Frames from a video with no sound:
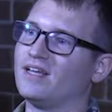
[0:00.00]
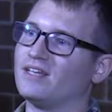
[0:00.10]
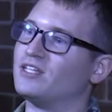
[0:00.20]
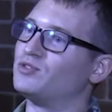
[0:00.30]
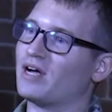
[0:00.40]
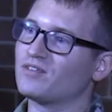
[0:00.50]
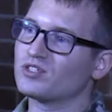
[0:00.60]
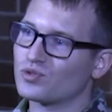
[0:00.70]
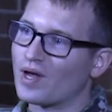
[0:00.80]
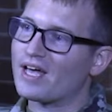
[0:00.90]
Did you ever
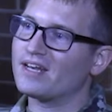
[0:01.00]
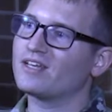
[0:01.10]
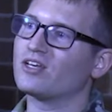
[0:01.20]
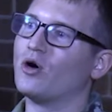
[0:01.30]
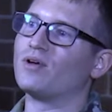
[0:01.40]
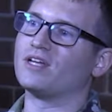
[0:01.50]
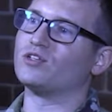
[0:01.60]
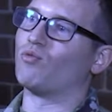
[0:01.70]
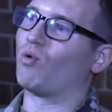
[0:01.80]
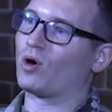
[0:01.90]
dread going
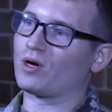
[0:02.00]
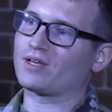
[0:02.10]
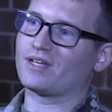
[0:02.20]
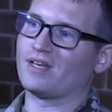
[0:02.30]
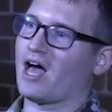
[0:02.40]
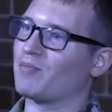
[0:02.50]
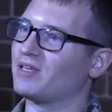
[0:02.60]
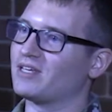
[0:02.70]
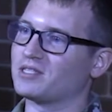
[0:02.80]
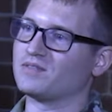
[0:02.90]
into work, not
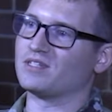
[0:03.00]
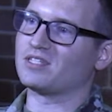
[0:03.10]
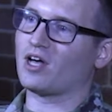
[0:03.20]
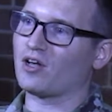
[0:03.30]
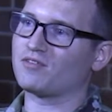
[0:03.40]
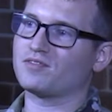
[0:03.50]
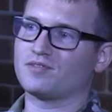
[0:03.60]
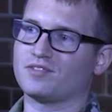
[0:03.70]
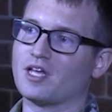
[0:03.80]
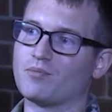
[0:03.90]
because of a tough,
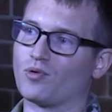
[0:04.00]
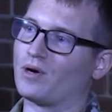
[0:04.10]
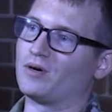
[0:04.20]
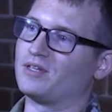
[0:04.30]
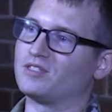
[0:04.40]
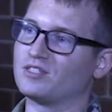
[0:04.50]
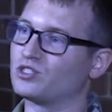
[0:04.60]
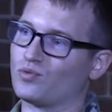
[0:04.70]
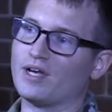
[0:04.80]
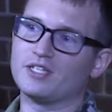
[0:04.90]
temporary
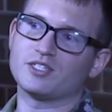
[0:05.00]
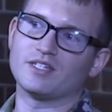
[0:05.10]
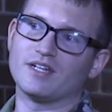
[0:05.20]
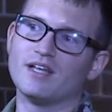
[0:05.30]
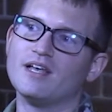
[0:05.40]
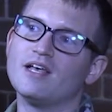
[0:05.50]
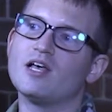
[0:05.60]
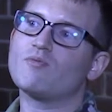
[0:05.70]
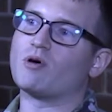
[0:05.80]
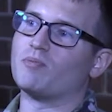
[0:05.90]
situation,
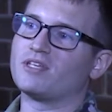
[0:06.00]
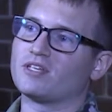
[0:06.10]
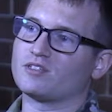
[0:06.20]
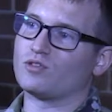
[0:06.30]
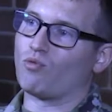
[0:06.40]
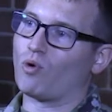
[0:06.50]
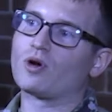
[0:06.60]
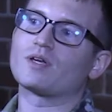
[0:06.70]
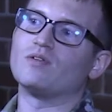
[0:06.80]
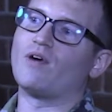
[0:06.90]
but because the
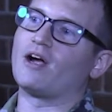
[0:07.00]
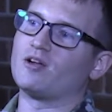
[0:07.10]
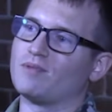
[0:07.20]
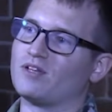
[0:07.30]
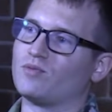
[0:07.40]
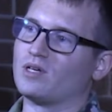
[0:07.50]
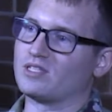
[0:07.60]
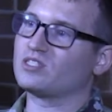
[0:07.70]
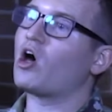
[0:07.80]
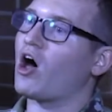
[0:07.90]
work environment
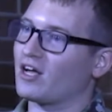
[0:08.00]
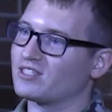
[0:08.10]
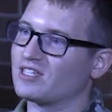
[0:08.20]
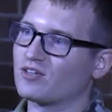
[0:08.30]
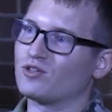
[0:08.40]
was toxic or